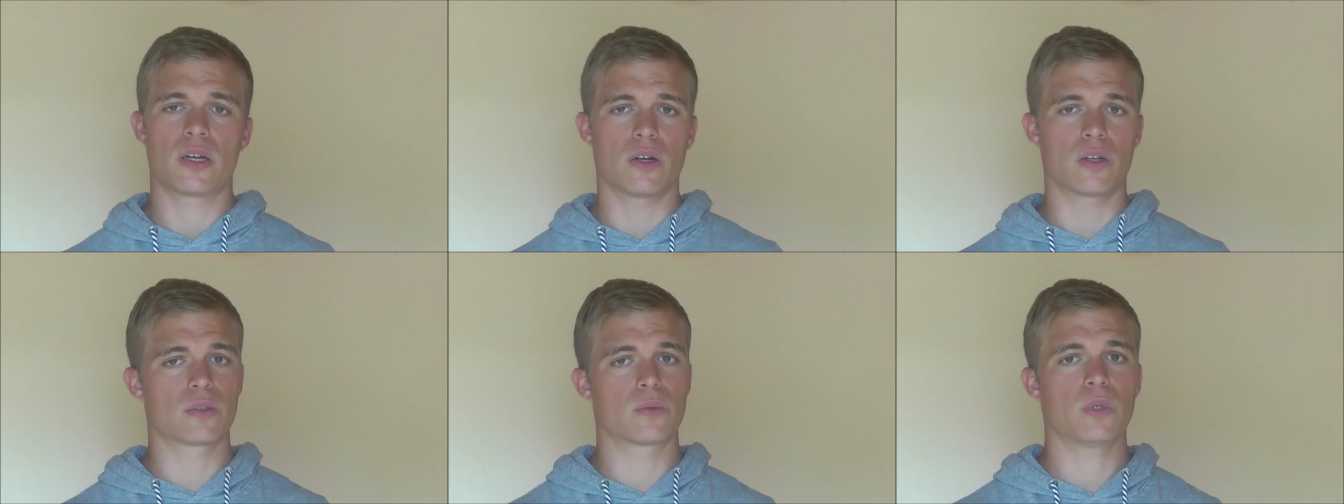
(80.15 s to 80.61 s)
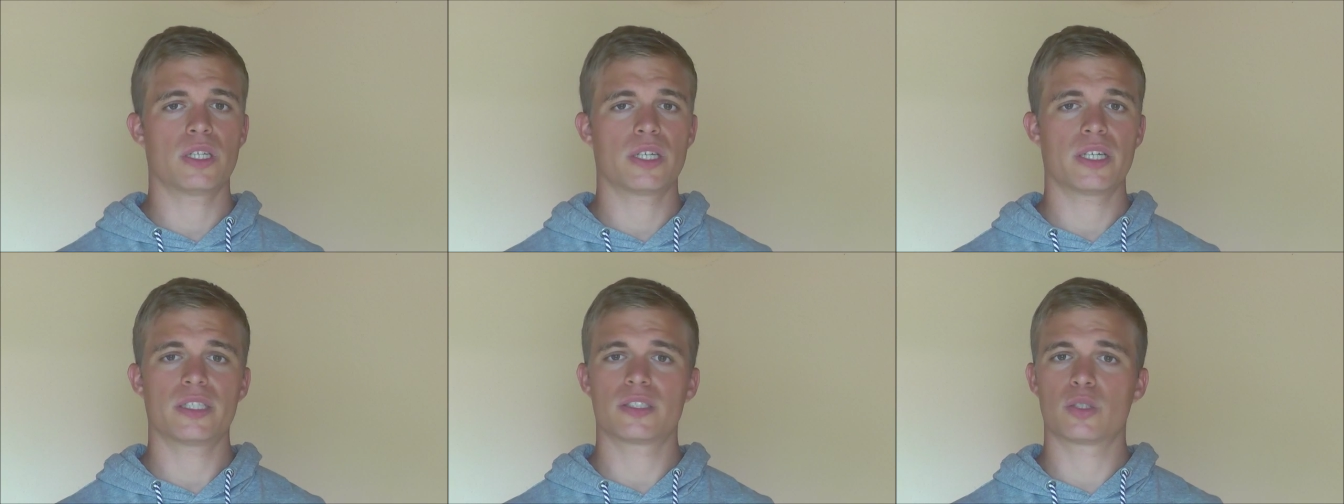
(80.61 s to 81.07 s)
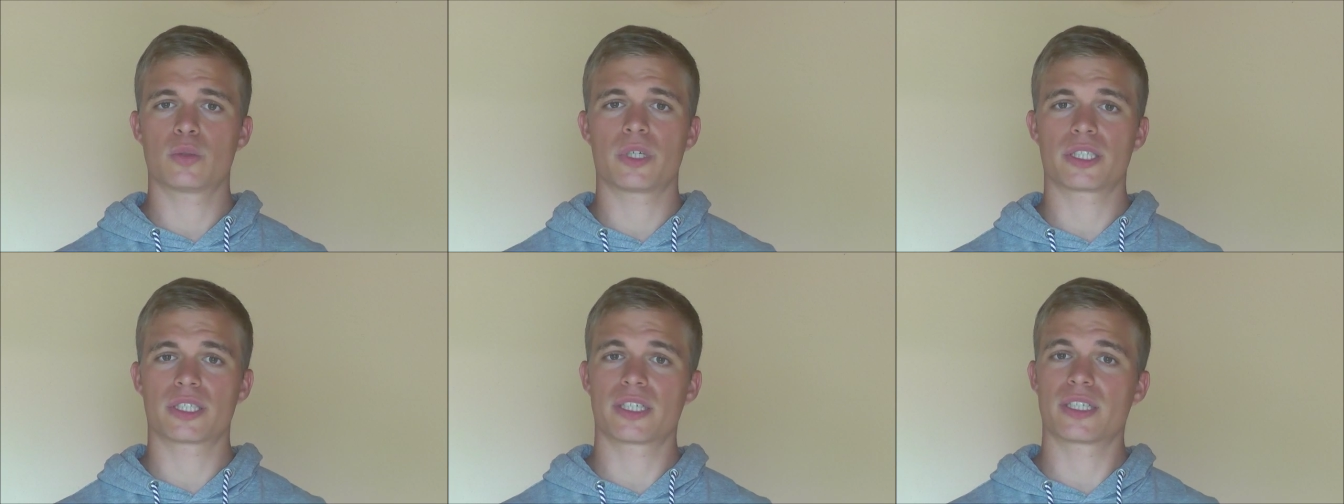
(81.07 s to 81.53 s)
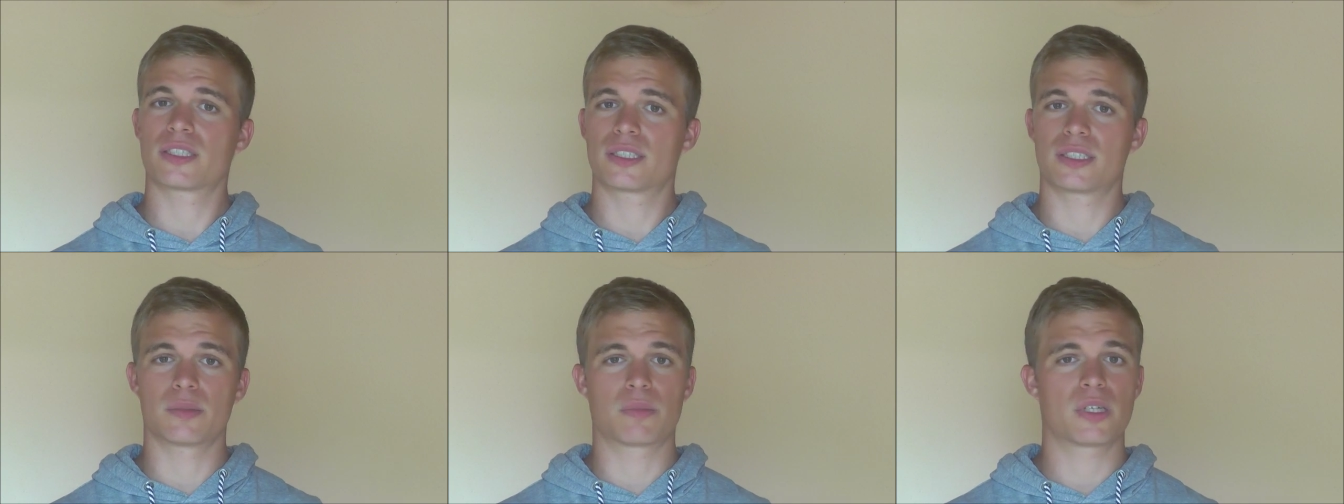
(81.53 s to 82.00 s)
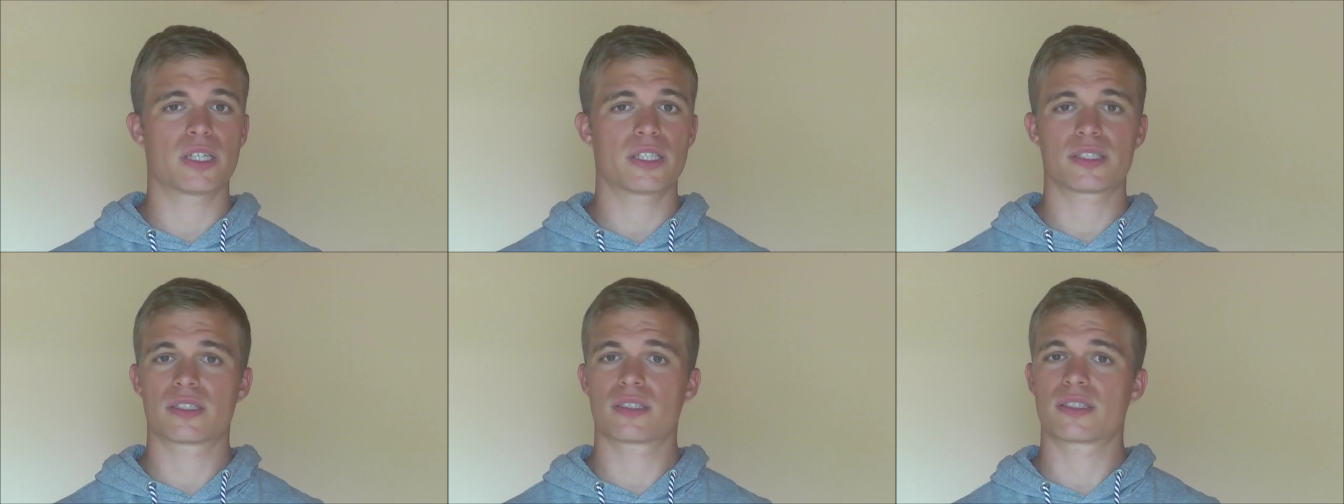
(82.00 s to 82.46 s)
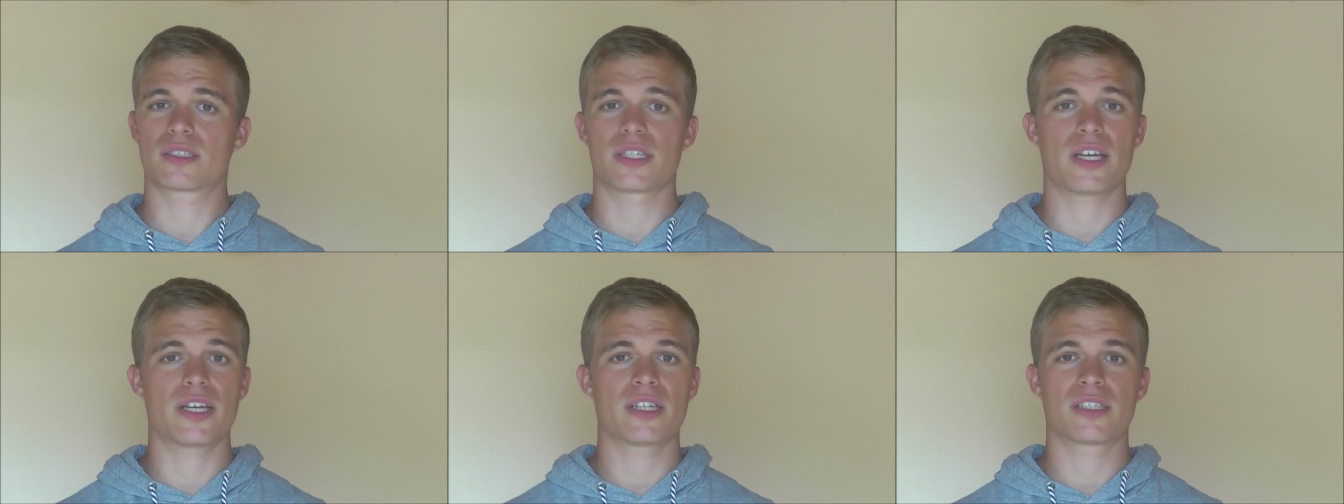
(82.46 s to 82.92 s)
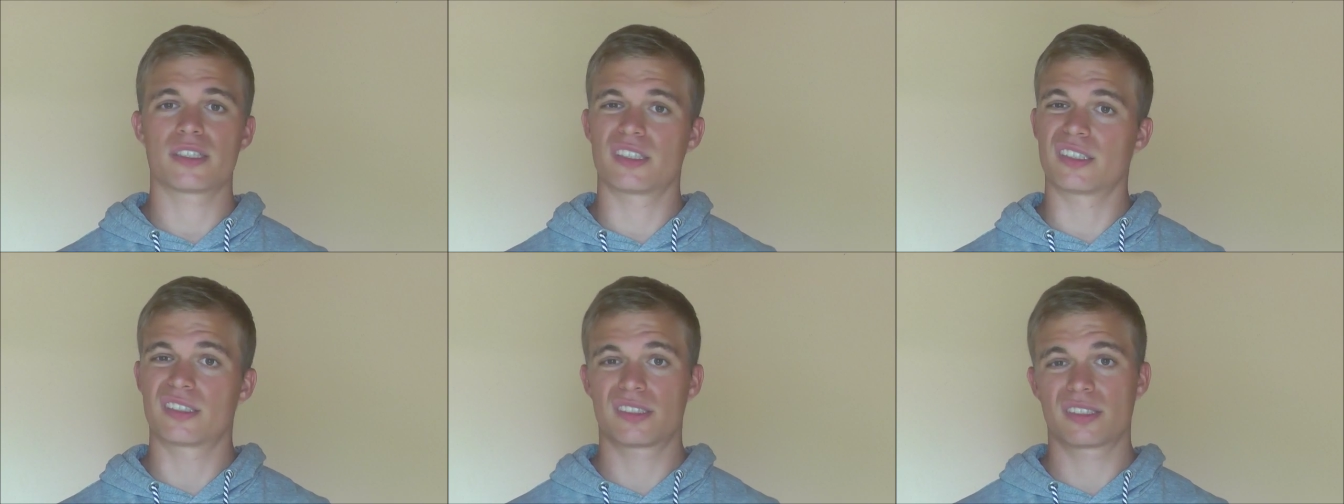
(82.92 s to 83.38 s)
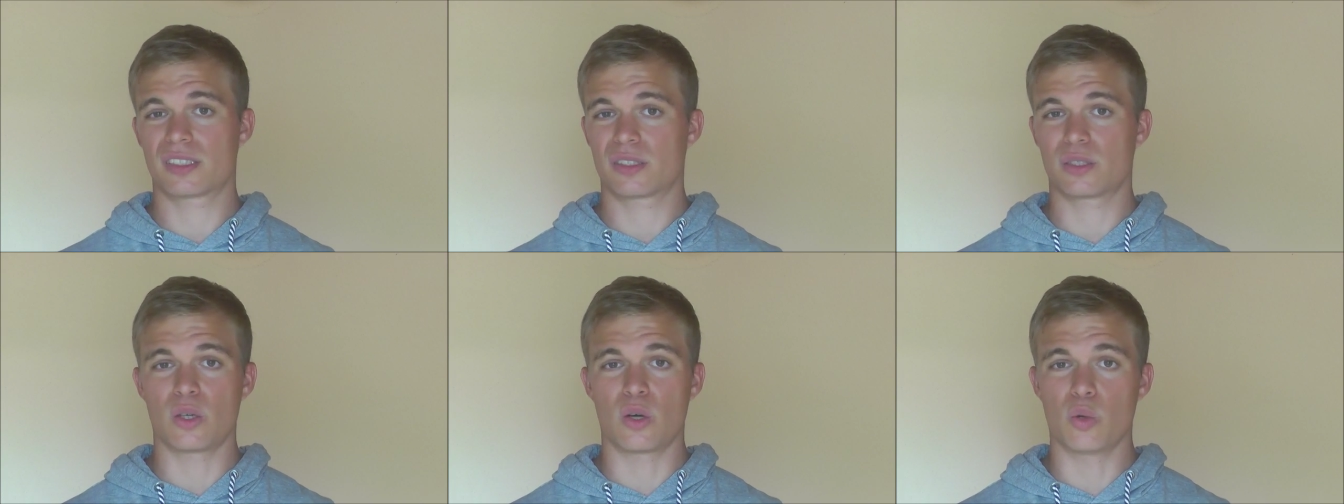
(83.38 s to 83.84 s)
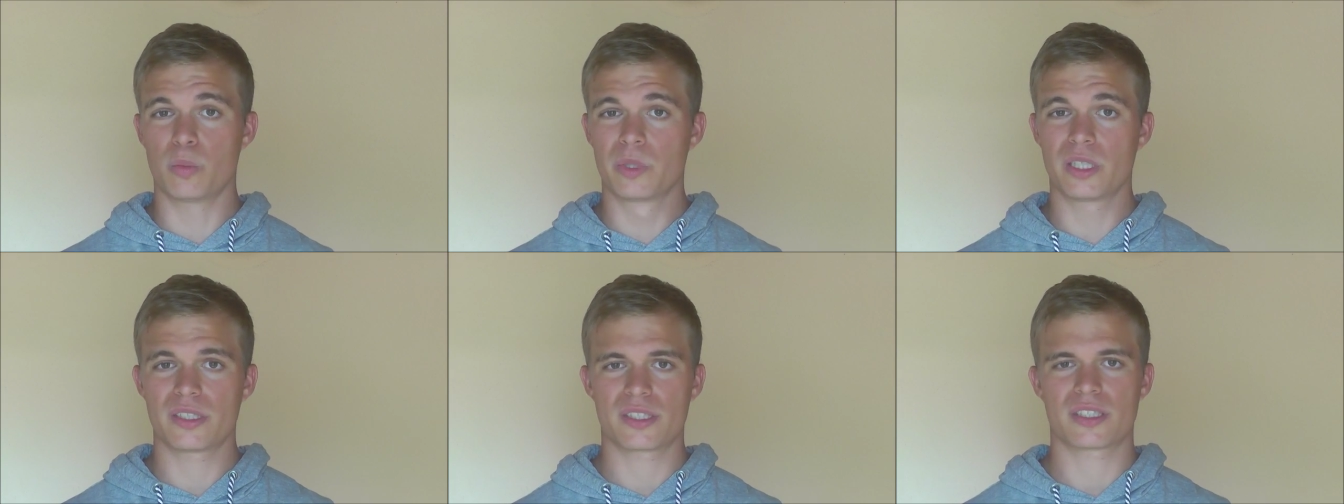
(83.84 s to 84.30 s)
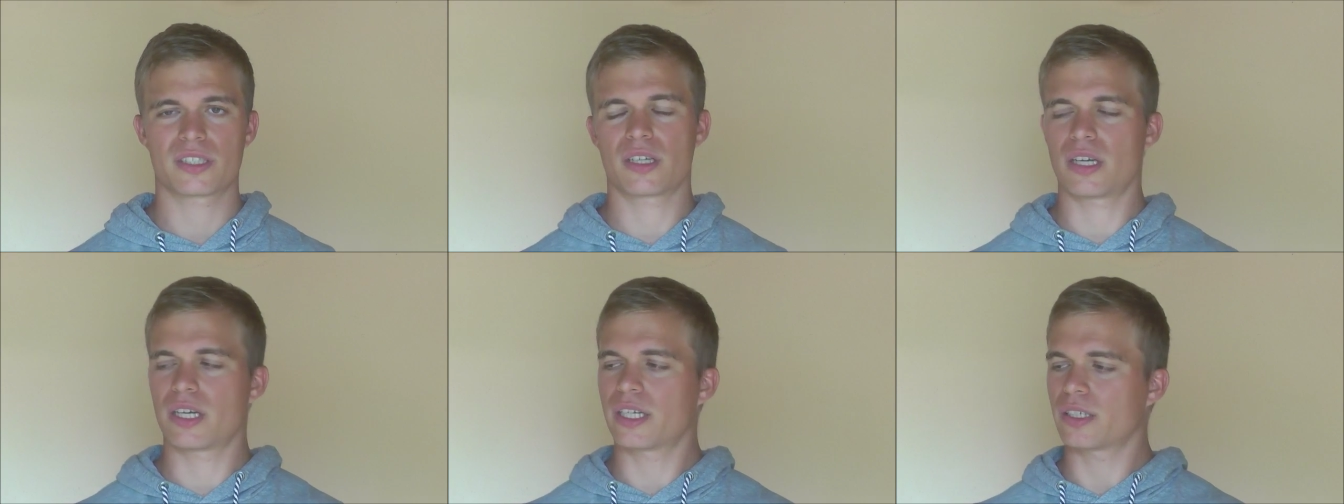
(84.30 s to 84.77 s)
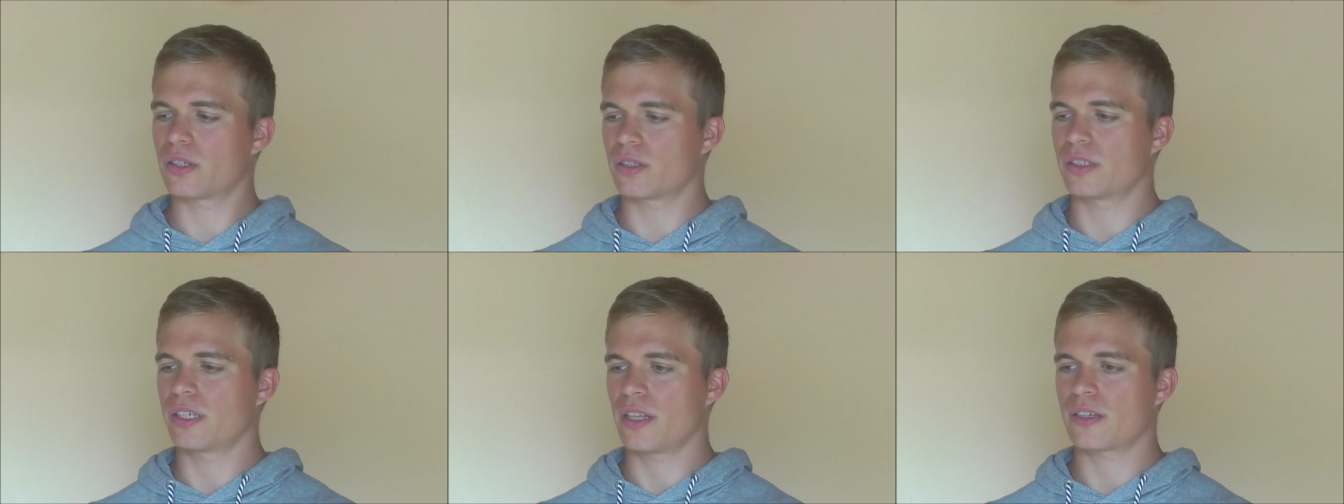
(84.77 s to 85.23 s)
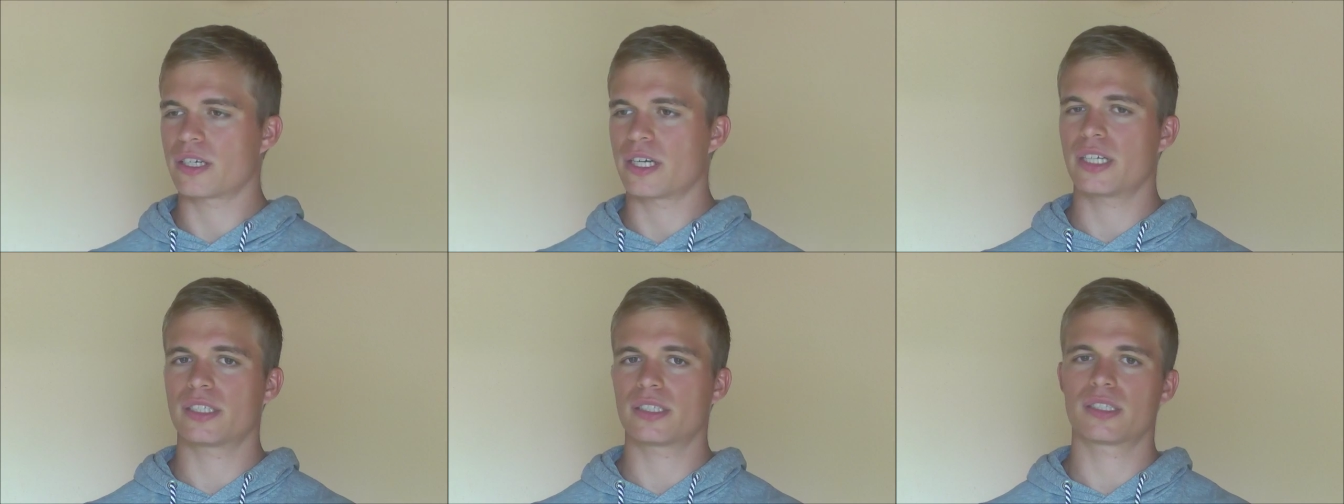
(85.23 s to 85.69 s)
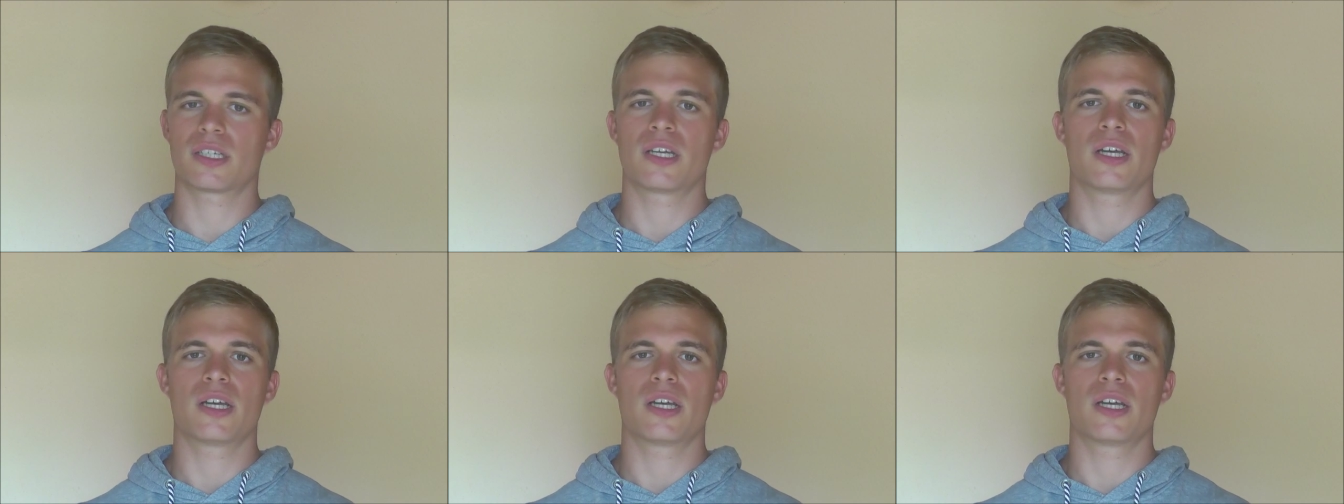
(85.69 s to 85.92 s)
On the one hand you might get depressed, sad and hopeless and on the other hand